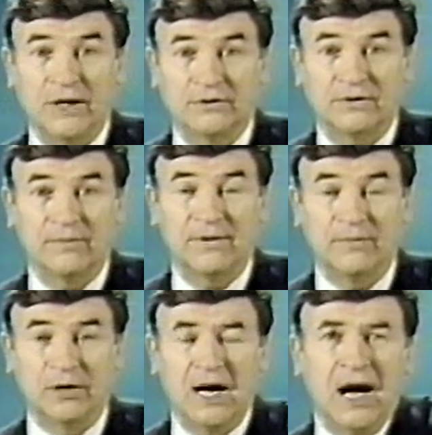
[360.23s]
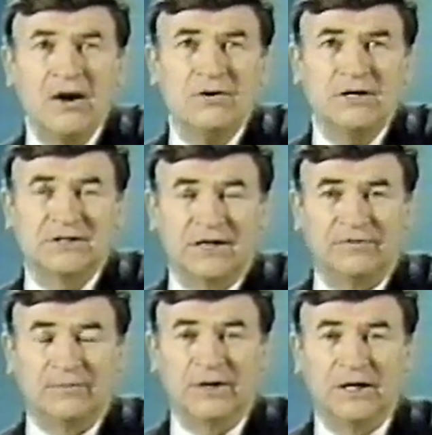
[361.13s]
to remember. Hundreds of
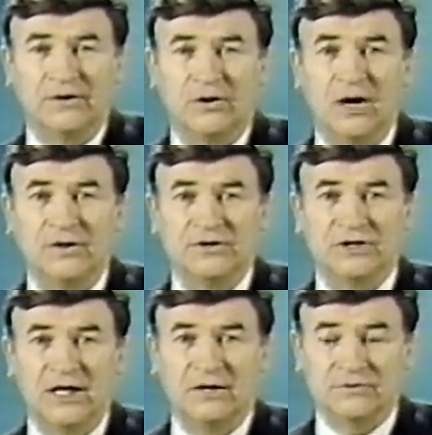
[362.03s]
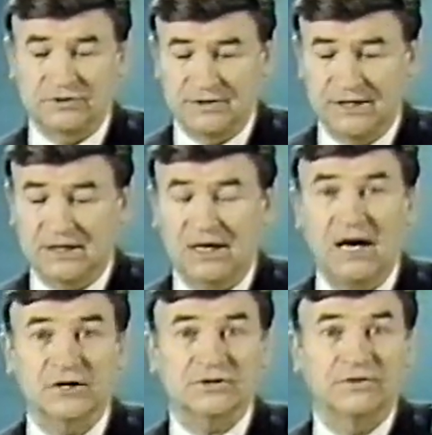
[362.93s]
them. They're on the shelves. They're in the
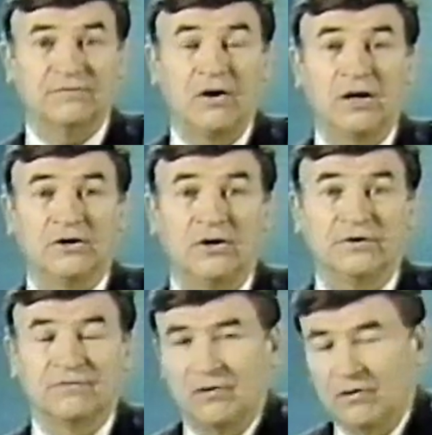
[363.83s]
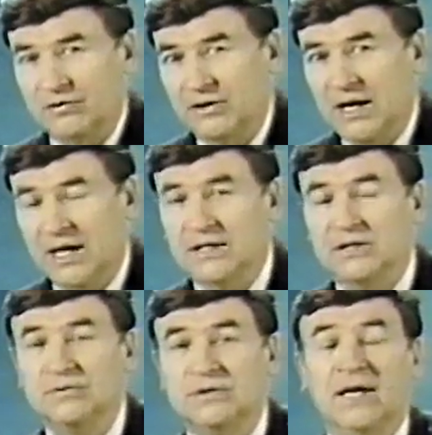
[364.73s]
carts. They're falling on the floor. They're knocking
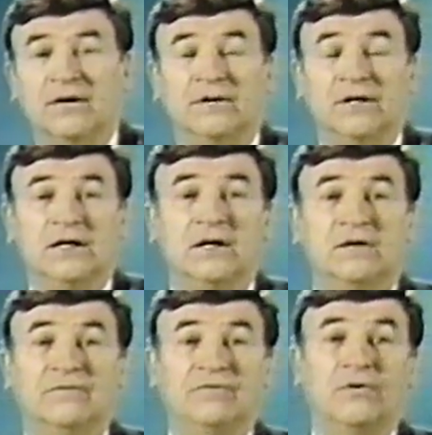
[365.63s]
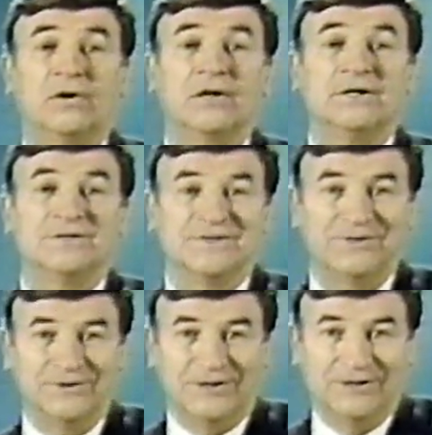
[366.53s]
you down. 4,
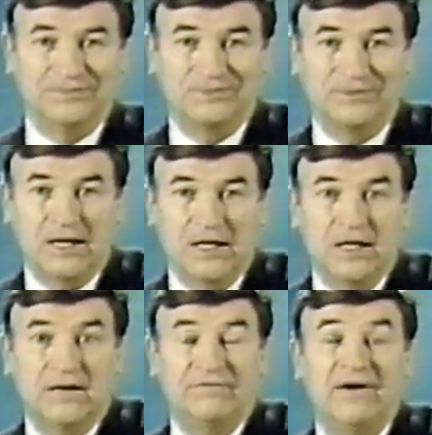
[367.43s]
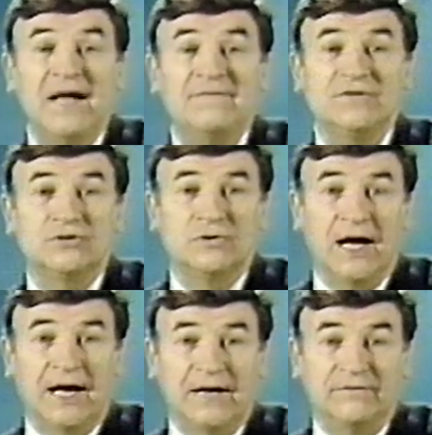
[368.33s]
store. 5 is
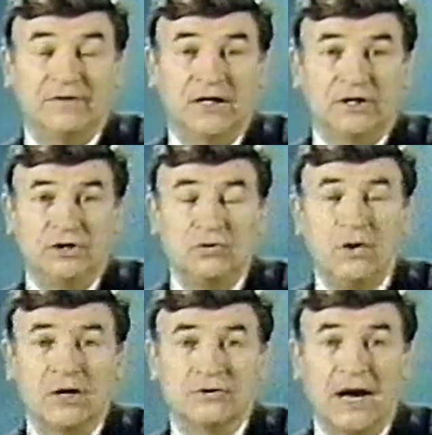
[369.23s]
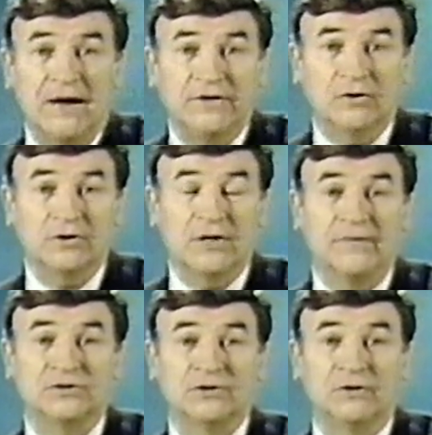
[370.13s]
drive. You are driving, or you
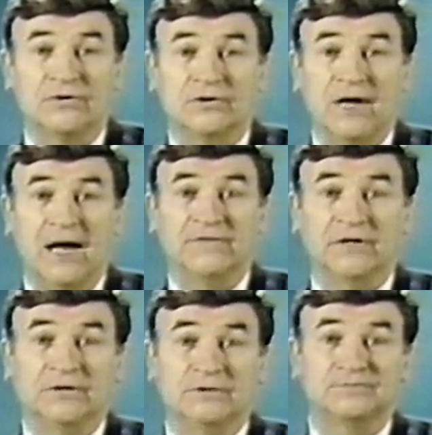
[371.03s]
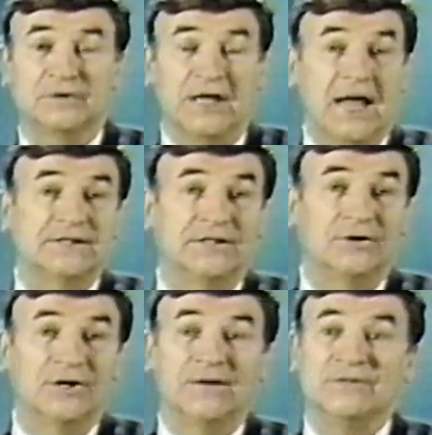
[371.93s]
have a chauffeur driving you, taxi
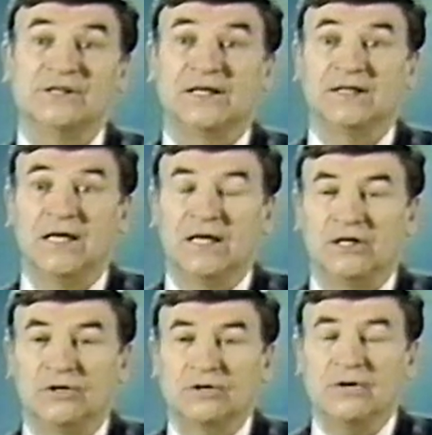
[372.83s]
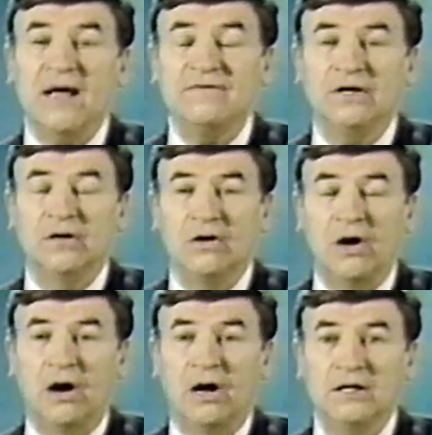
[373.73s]
or a limousine. You're driving
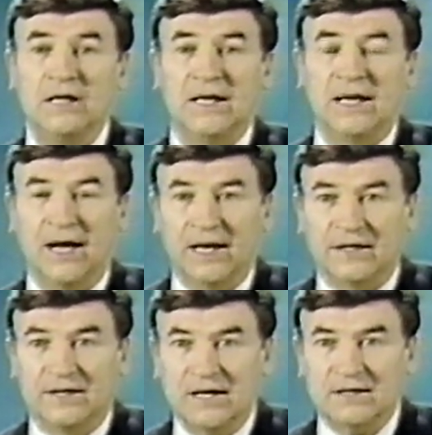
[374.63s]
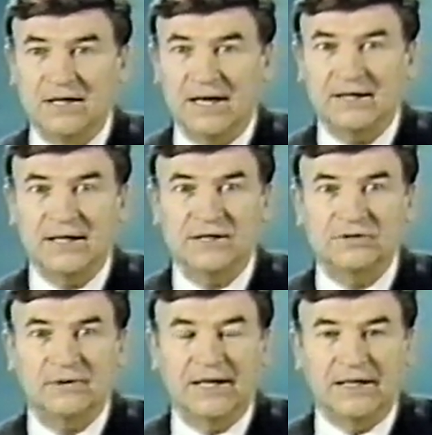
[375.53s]
along on a dark night and
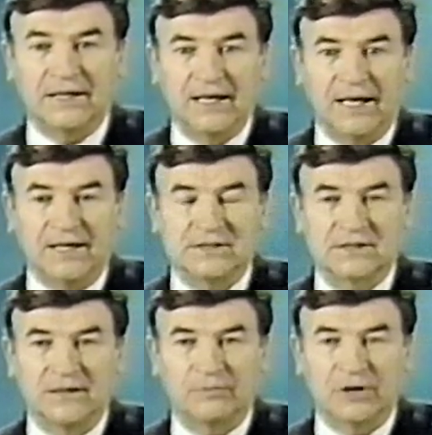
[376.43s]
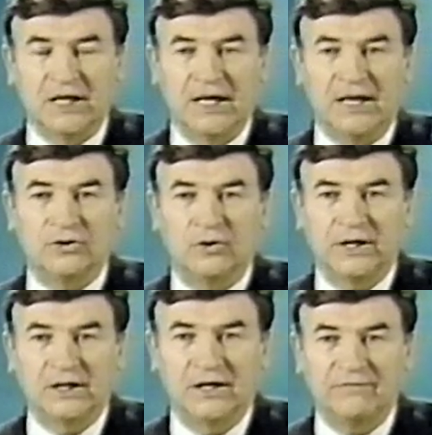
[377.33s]
it's raining and it's slippery and you're
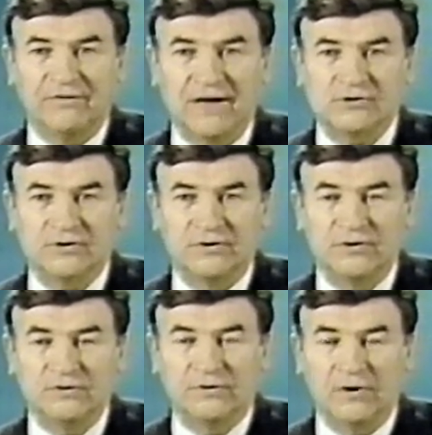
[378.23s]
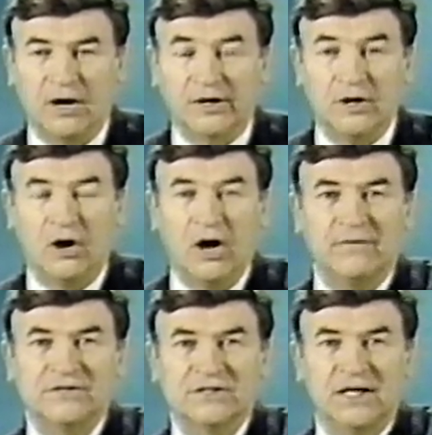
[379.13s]
going a little faster than you thought. All
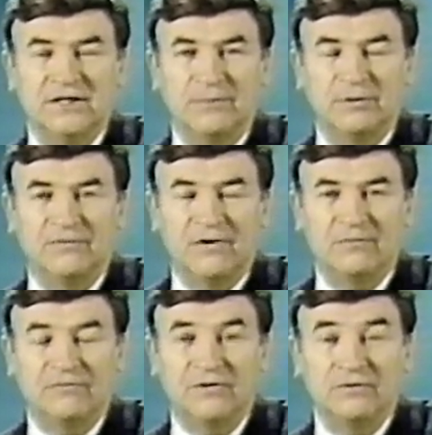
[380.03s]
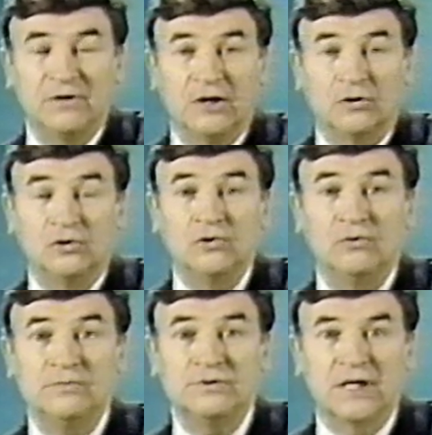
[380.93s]
of a sudden up in front of you
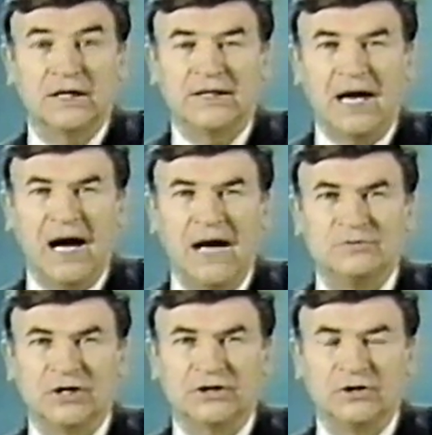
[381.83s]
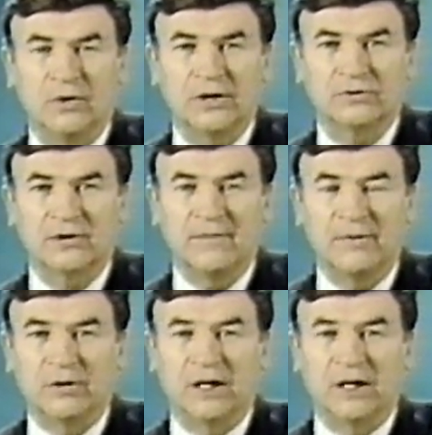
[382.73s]
looms the object you want to remember